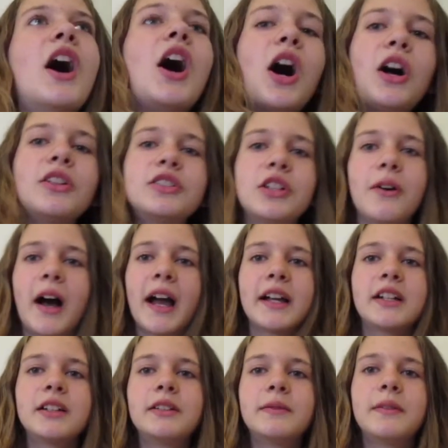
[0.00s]
Also, I
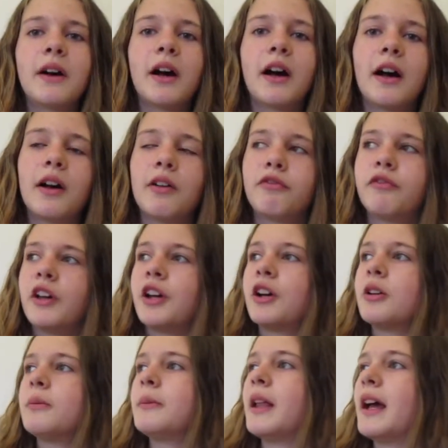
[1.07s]
could
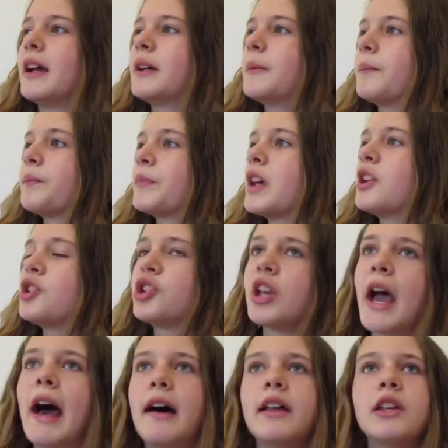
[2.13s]
film like
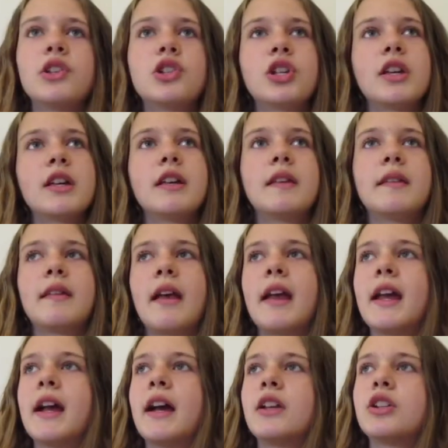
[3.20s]
challenges
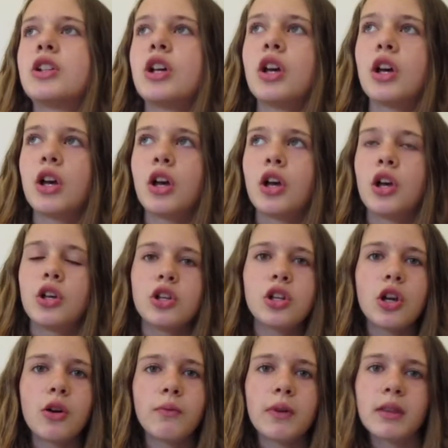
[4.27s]
and, you
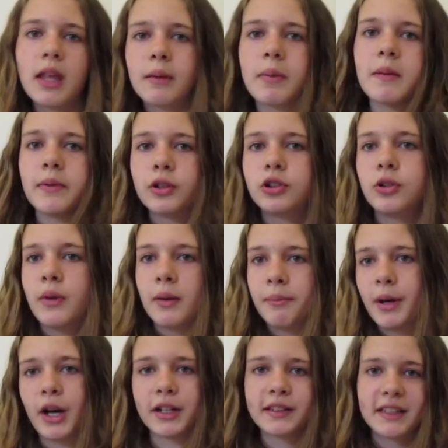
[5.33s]
know, when like people do
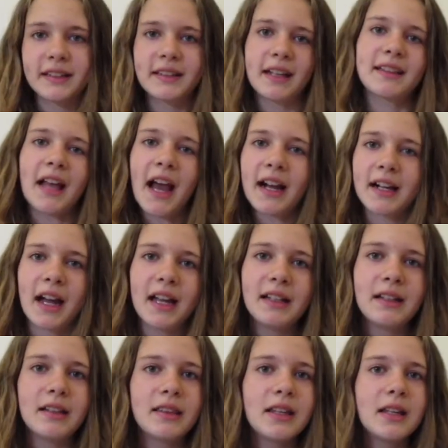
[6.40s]
unboxings, like that
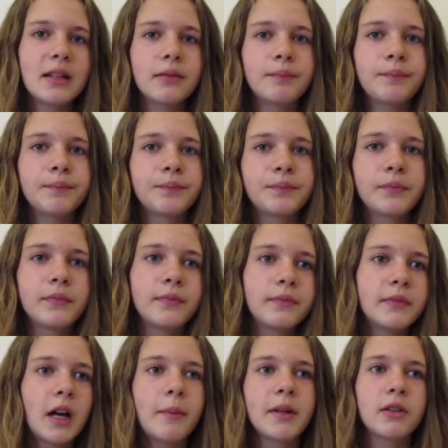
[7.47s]
kind of thing.
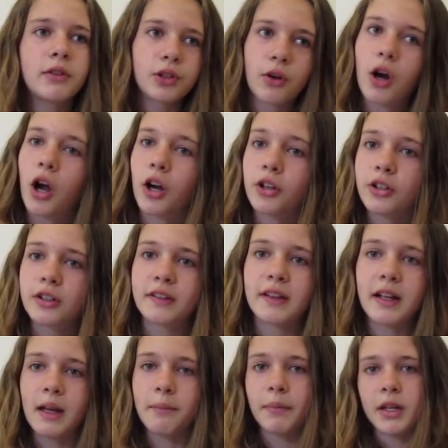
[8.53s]
That'll be a little harder to
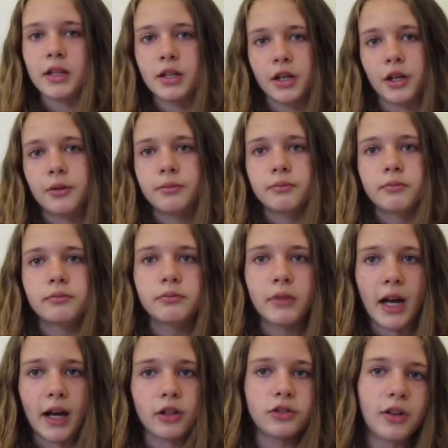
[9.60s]
set up, but you know,
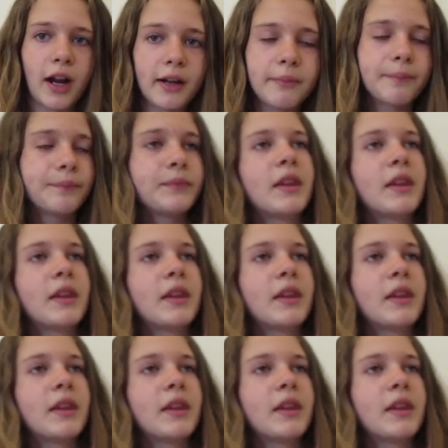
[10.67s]
I'll try.